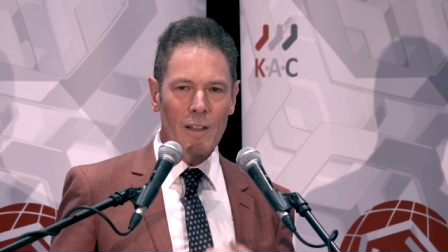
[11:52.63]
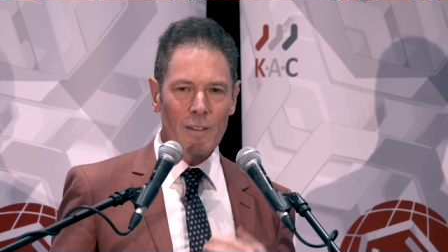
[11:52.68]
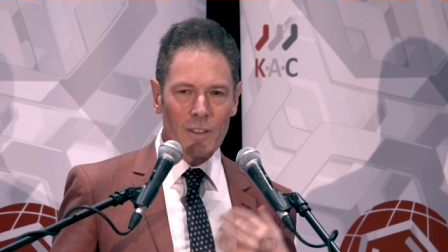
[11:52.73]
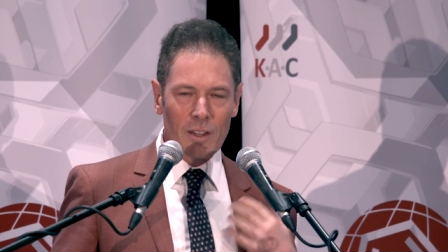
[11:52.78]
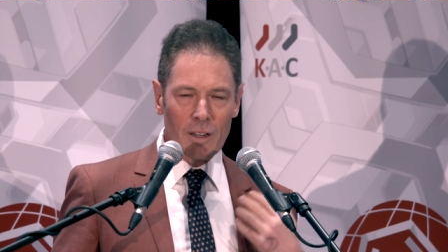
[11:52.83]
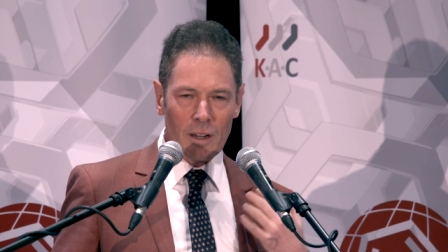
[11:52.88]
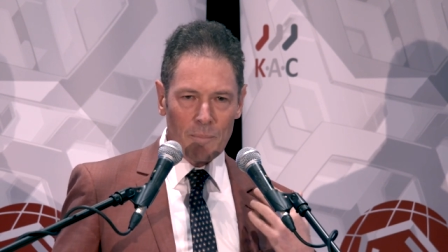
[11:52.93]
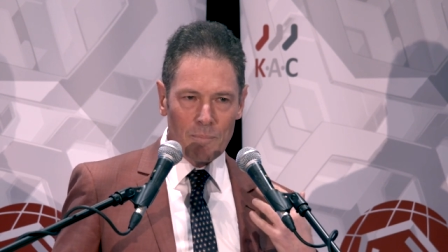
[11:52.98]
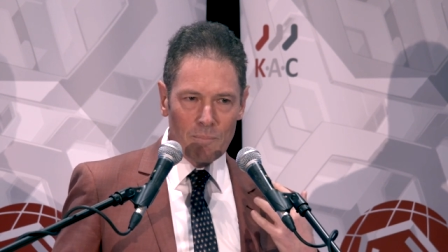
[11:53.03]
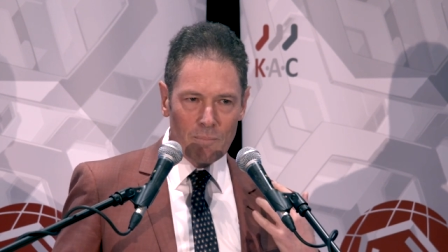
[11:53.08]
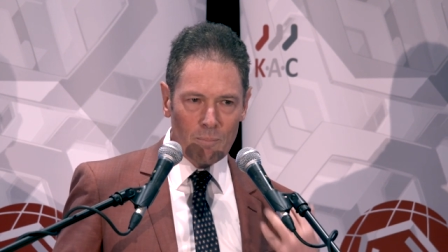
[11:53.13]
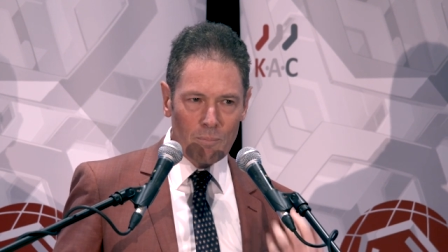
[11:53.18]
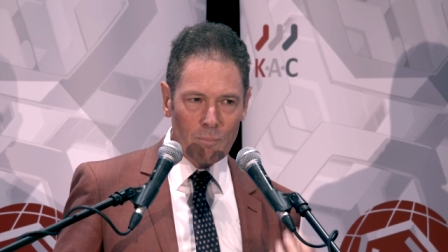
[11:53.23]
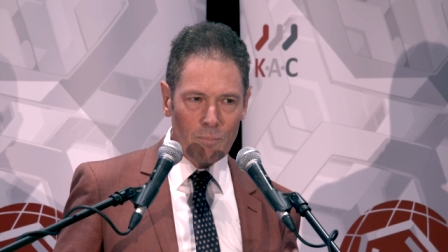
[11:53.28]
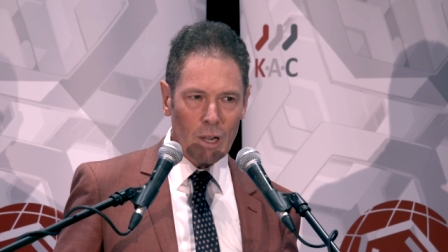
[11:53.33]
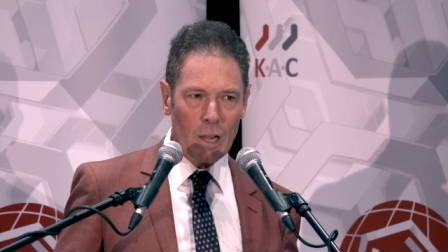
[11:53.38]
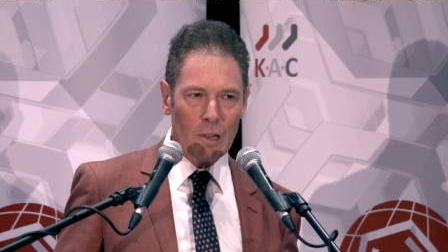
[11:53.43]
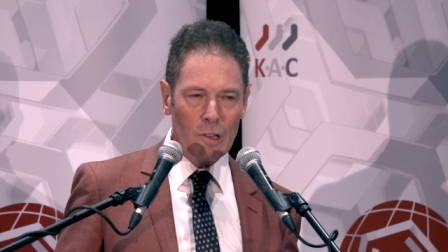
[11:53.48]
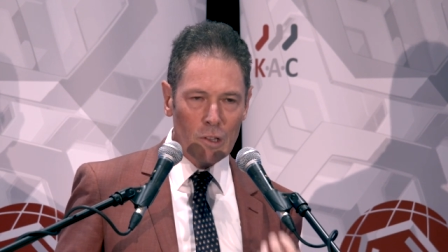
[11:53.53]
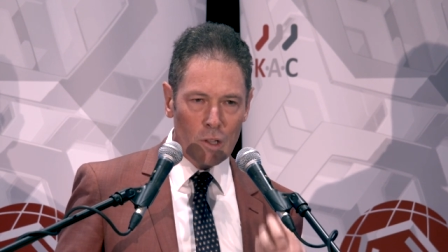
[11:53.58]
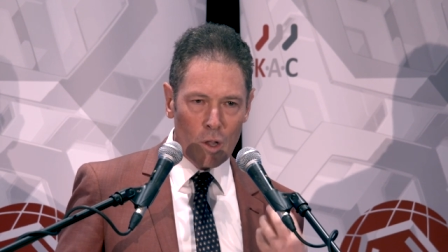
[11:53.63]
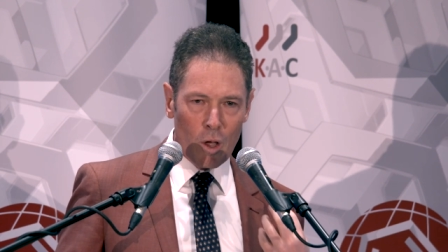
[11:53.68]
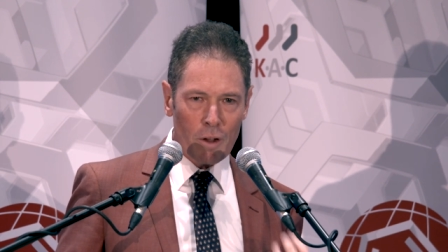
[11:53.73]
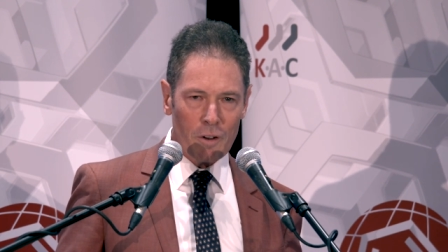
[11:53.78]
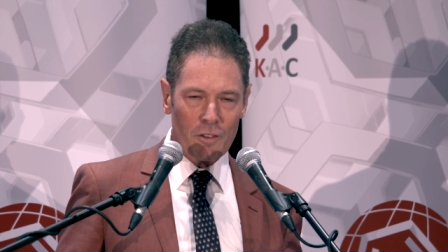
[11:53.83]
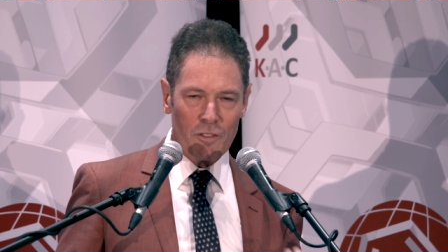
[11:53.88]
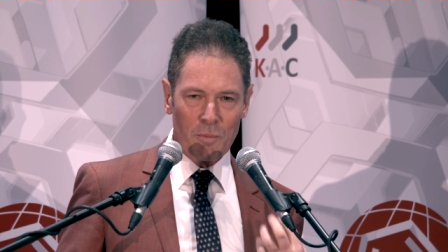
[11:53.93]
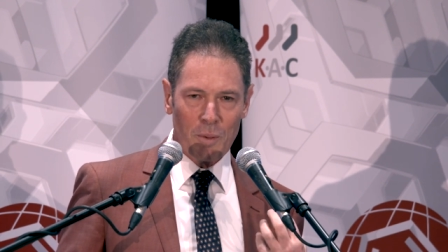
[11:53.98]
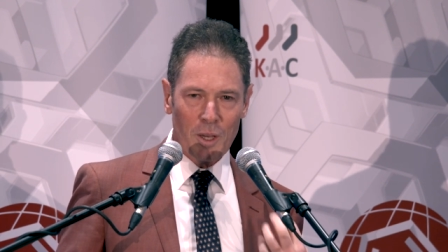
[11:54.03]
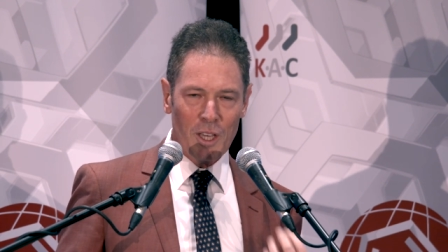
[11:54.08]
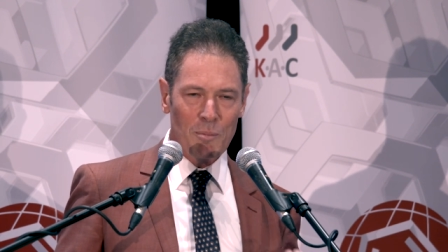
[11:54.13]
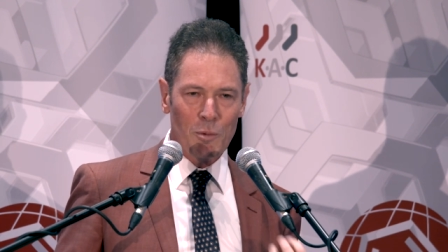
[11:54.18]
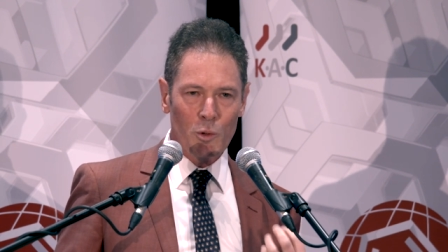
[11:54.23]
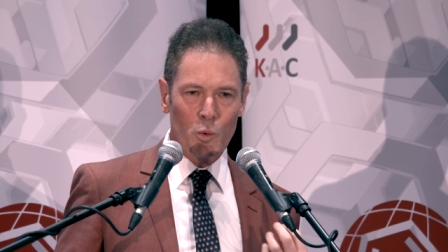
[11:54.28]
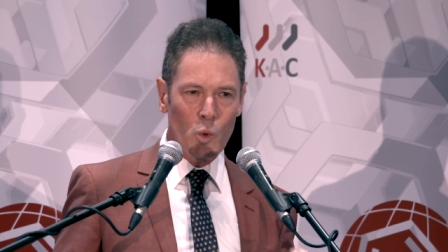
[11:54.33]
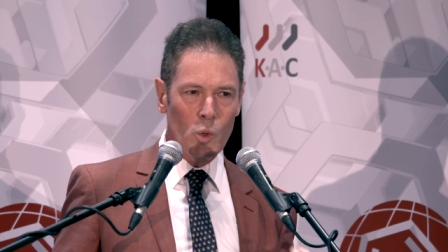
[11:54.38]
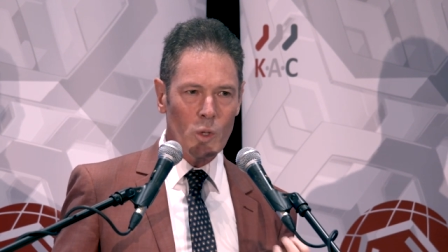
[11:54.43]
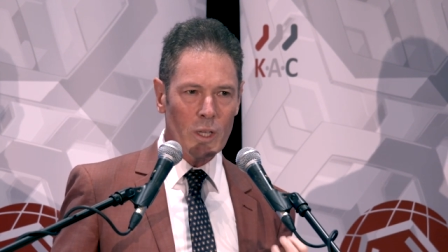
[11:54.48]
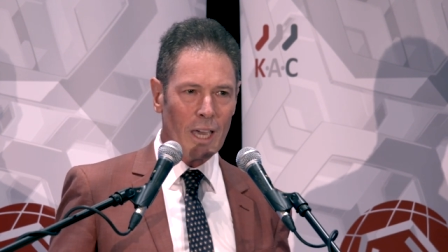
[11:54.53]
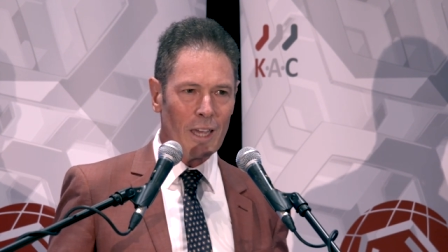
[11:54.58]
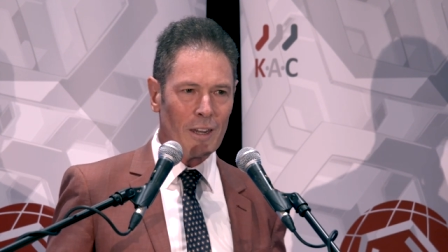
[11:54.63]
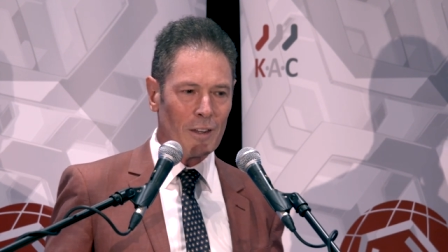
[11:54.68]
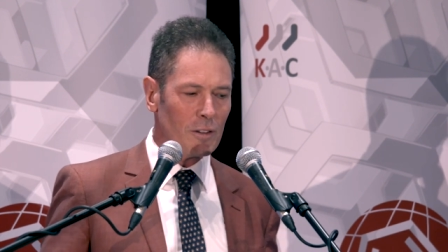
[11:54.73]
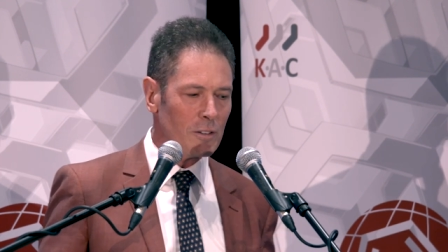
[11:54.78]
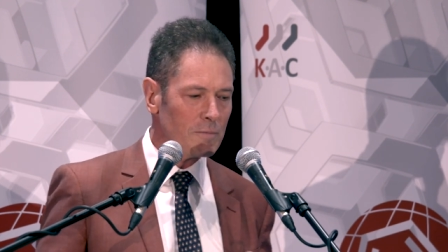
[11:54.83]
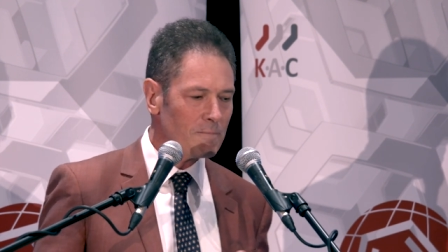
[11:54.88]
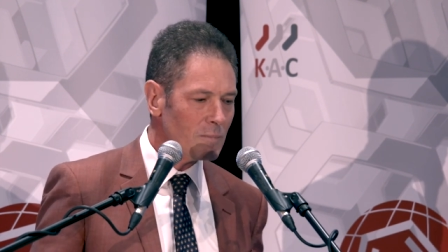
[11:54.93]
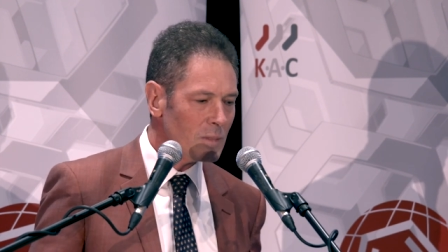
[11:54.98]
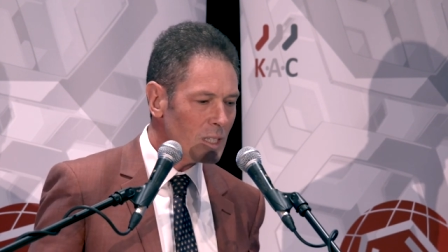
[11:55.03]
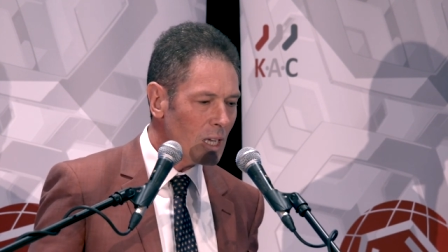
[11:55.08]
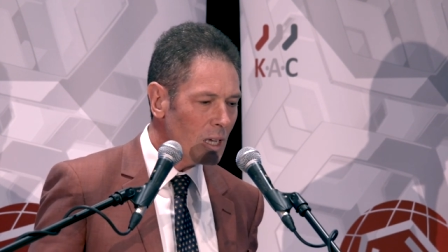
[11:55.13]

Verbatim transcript: then a lot of people will get it.